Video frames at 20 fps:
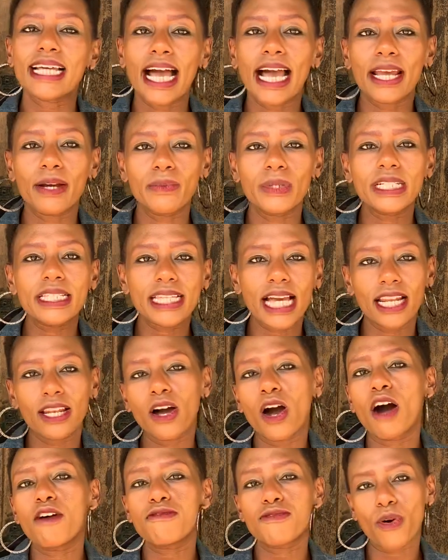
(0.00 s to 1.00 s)
I will turn
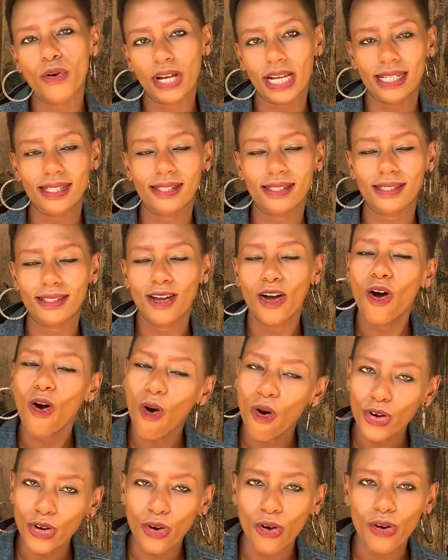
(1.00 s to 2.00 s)
our focus
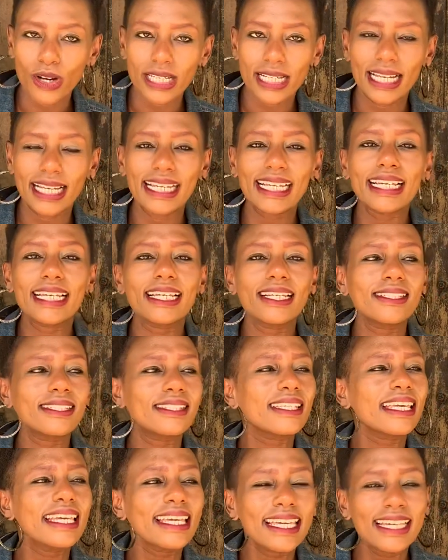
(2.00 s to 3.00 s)
on God. It's
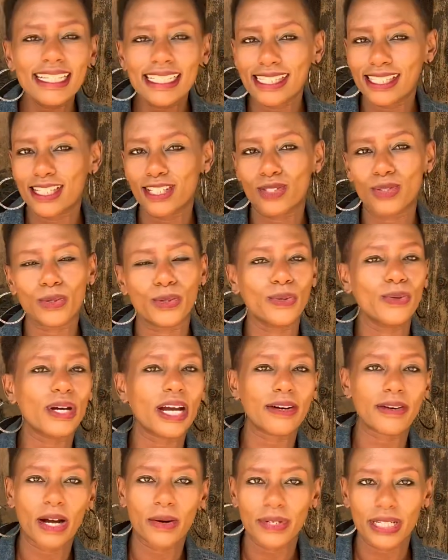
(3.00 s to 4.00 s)
easy to look
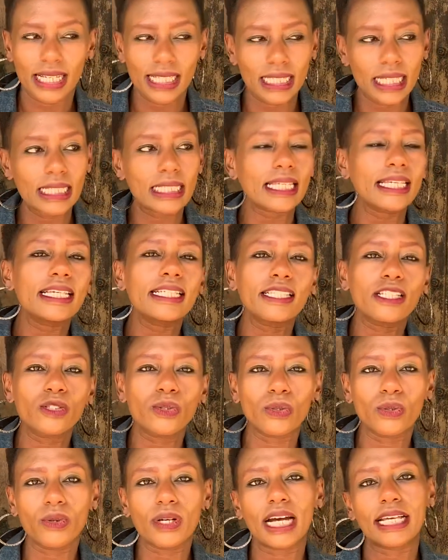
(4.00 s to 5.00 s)
around us. It's easy to
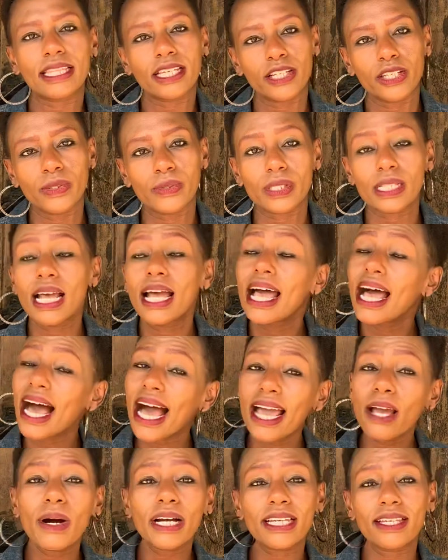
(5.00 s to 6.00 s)
look at the news.
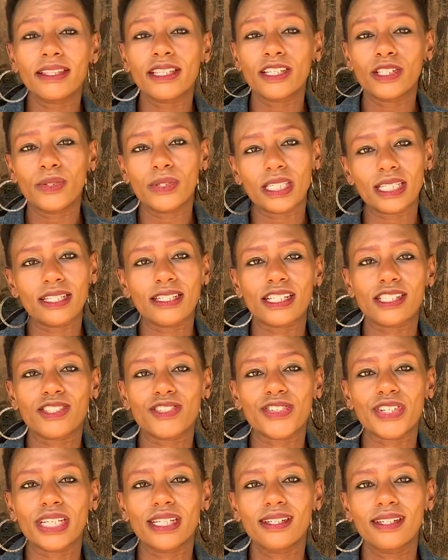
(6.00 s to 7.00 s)
I work in the news
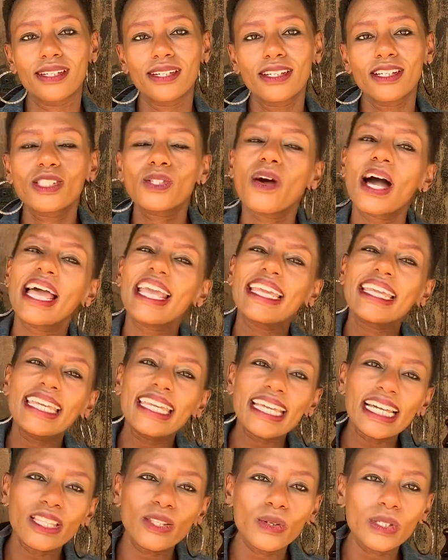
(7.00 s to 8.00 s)
industry, so I
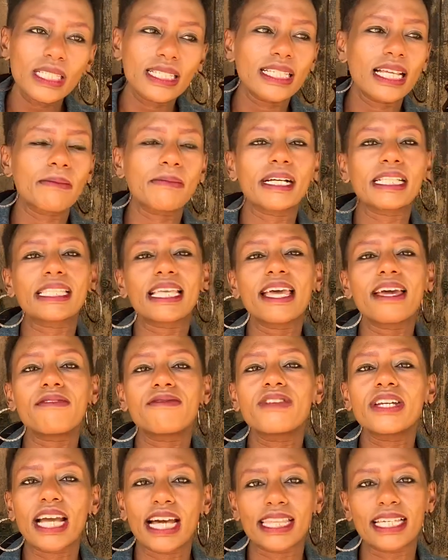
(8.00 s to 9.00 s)
hear those numbers
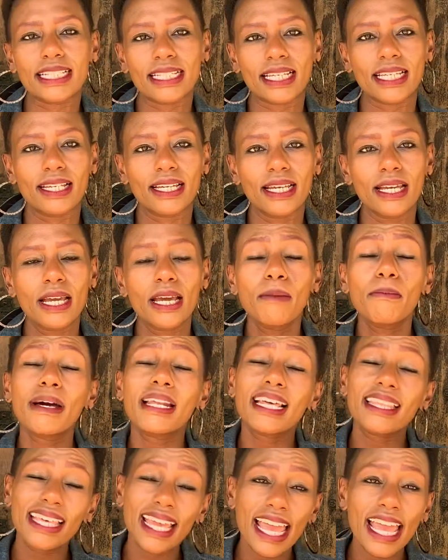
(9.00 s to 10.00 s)
every other day. But
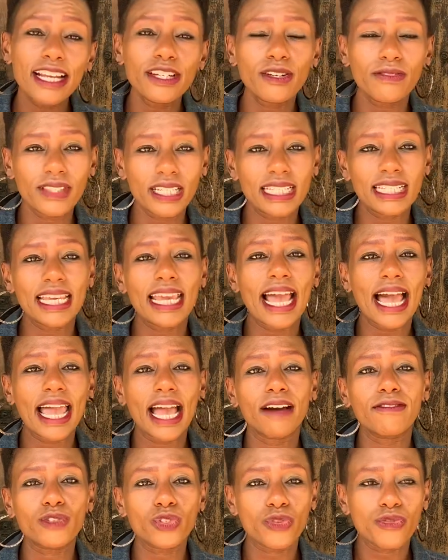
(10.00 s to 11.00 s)
at the end of the day, I
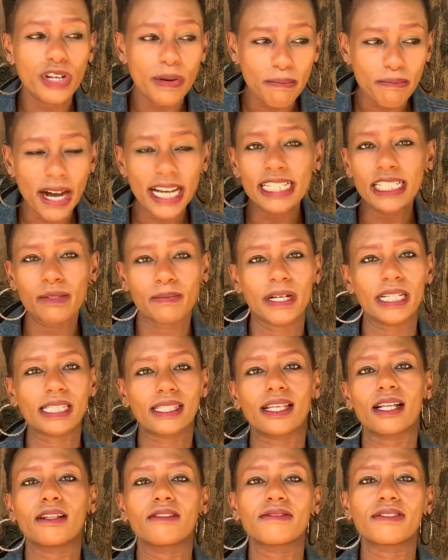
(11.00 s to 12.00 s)
have to remind
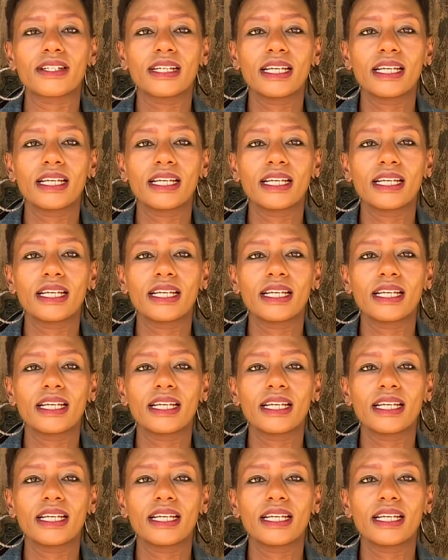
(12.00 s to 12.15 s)
myself